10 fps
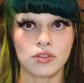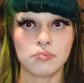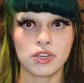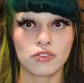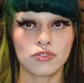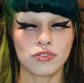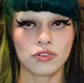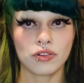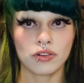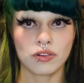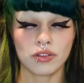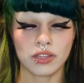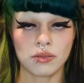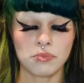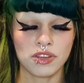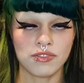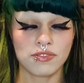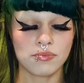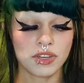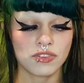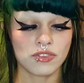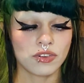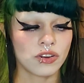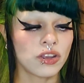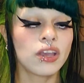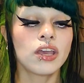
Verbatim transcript: the mixture, like the beef mixture,